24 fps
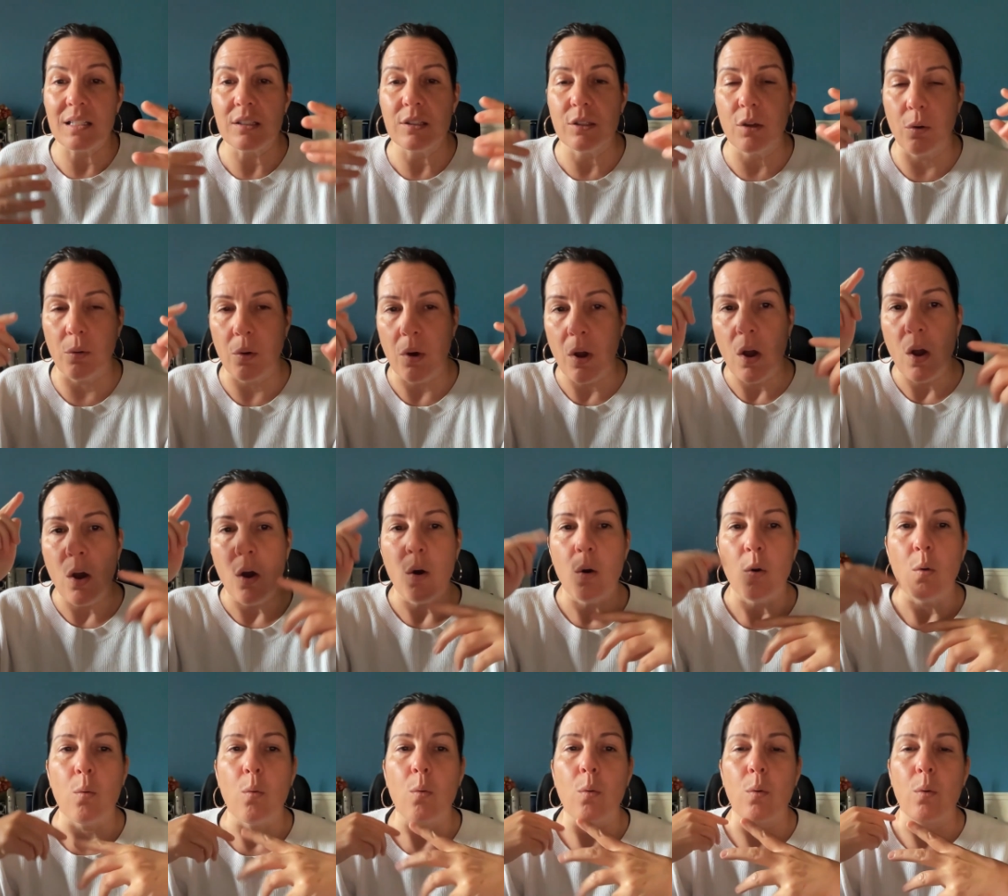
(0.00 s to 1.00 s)
No,
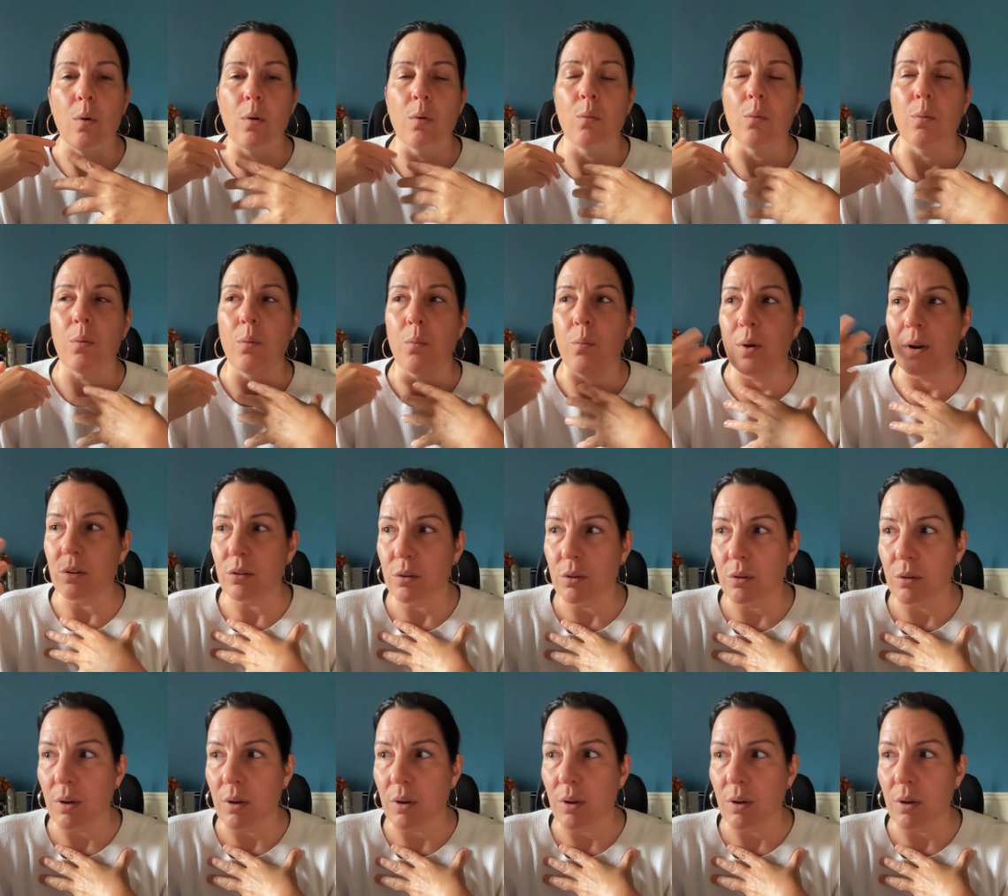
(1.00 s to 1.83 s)
where do